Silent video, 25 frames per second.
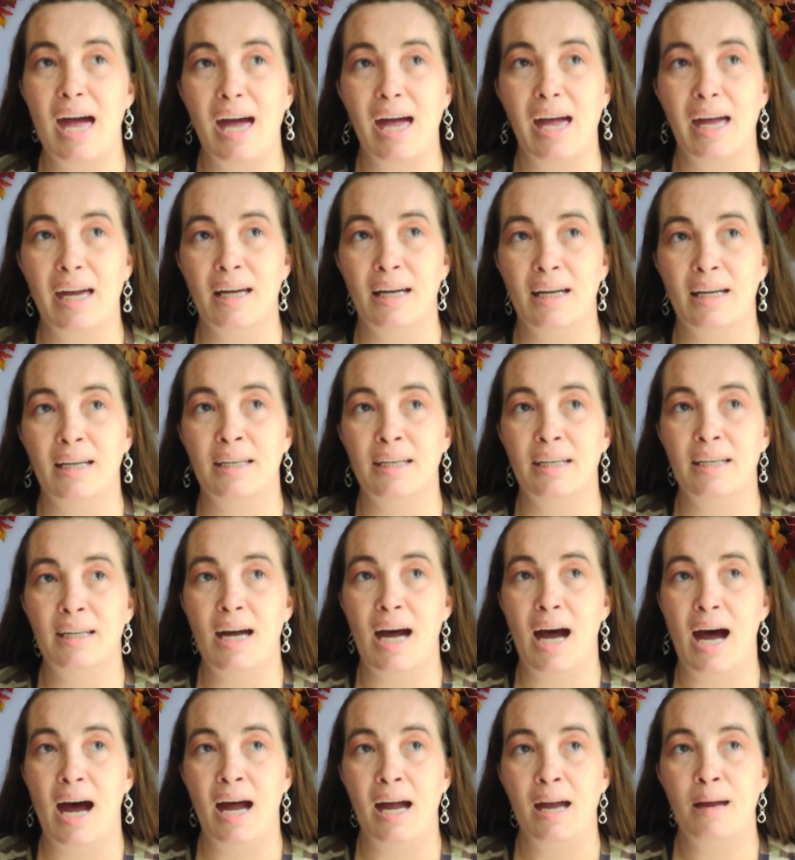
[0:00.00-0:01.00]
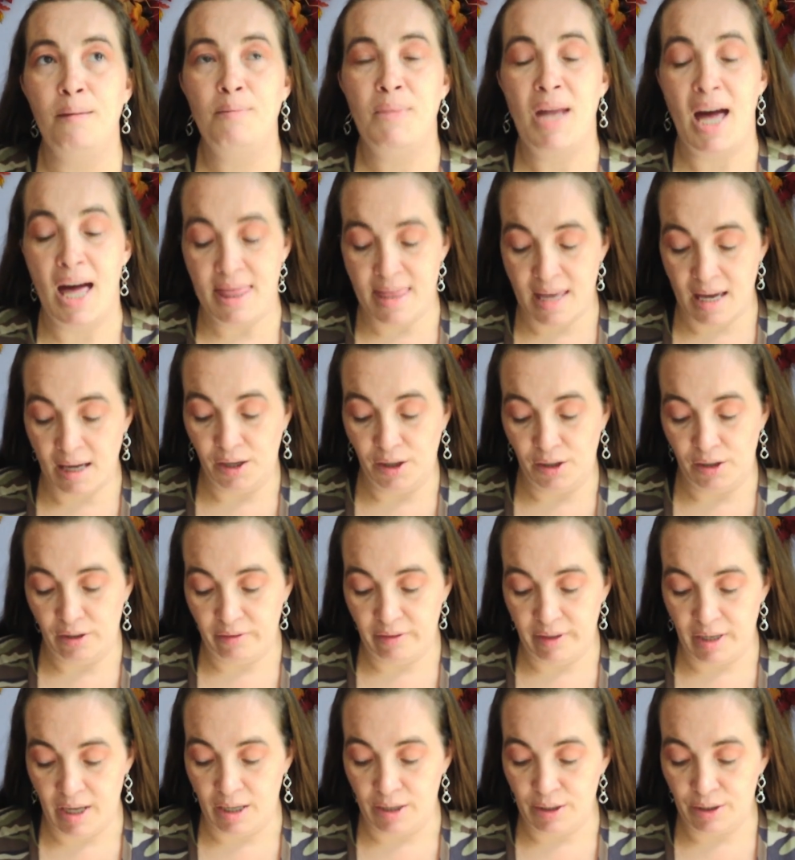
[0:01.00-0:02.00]
And I am not that good of
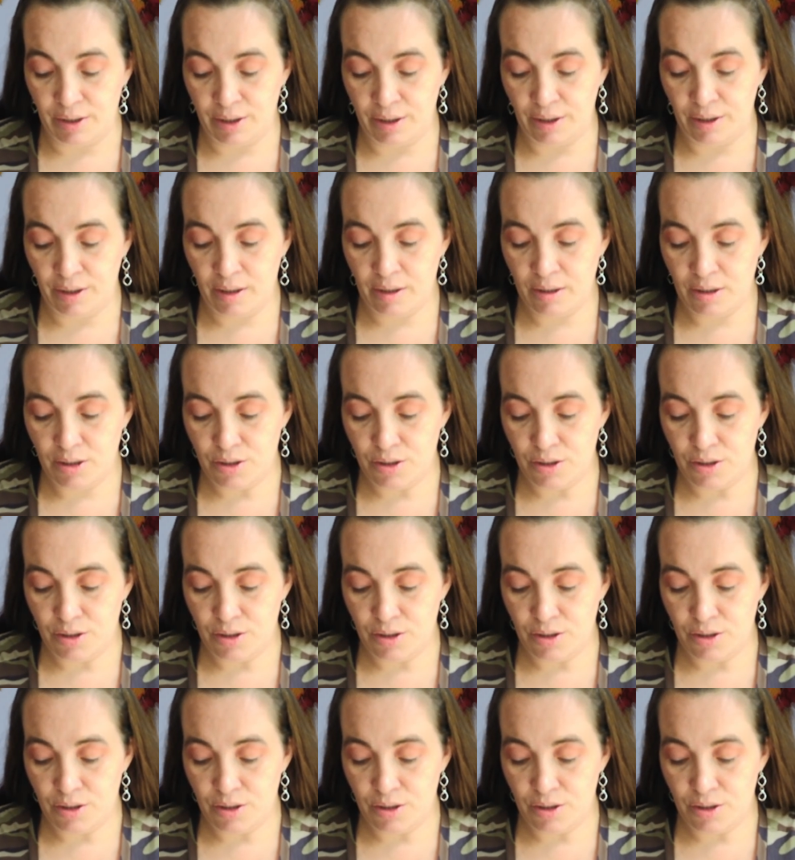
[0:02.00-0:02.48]
an editor,